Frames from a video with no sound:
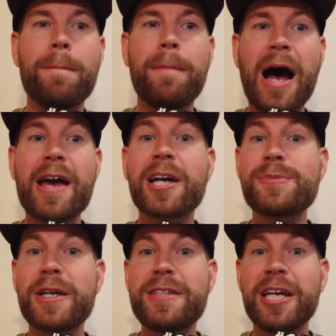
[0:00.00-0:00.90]
My
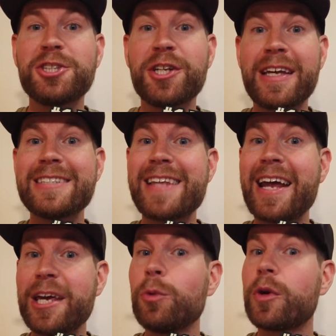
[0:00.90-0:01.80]
expectation is
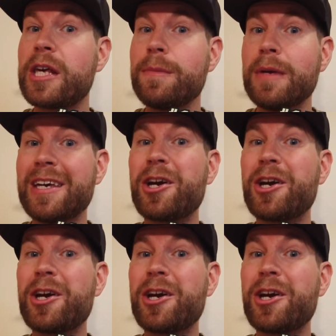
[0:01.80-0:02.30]
that it will keep me